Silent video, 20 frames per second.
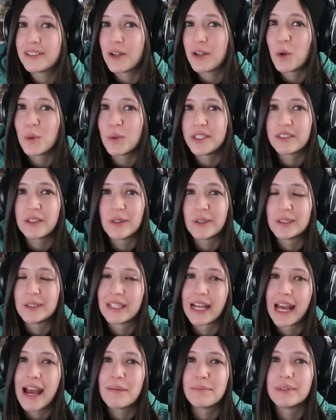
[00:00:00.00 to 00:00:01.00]
was always going
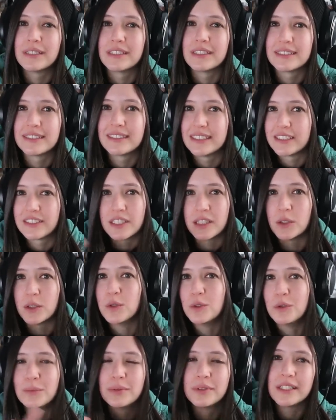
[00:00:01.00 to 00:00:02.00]
to happen because it's a
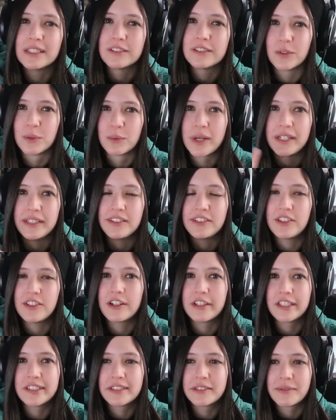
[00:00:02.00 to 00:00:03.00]
loop that's already
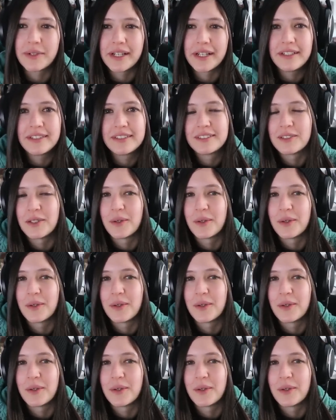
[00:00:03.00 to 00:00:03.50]
started, right?